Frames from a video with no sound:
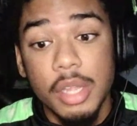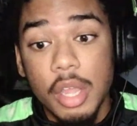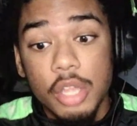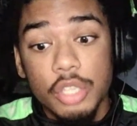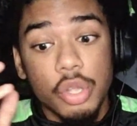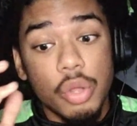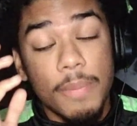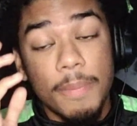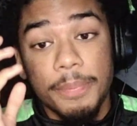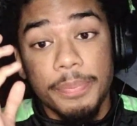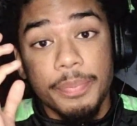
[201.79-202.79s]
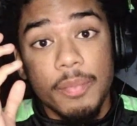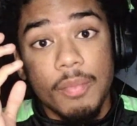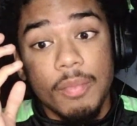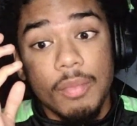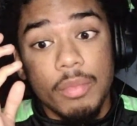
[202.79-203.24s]
So
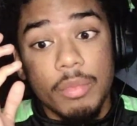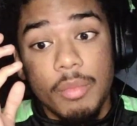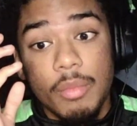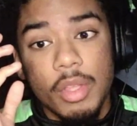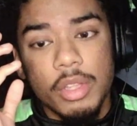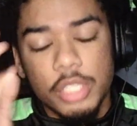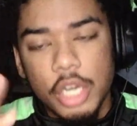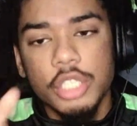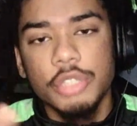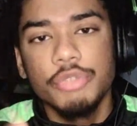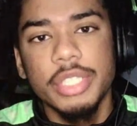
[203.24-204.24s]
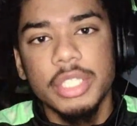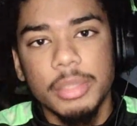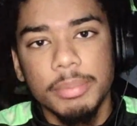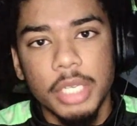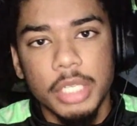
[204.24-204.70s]
start reading some
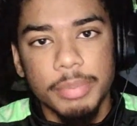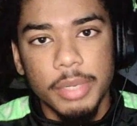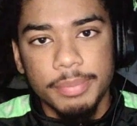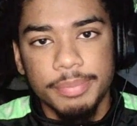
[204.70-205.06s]
books, bro.